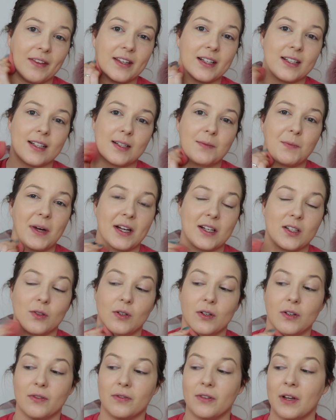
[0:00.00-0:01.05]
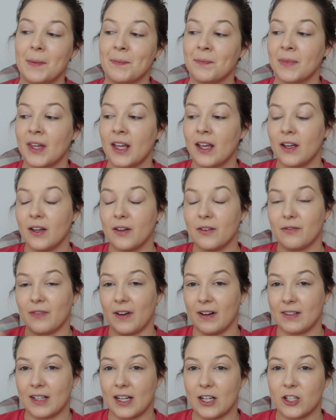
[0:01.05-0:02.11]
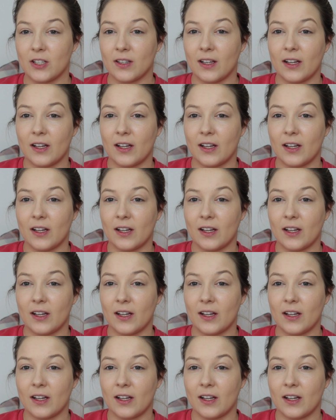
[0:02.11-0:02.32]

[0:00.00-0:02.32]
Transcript: This is my sort of foundation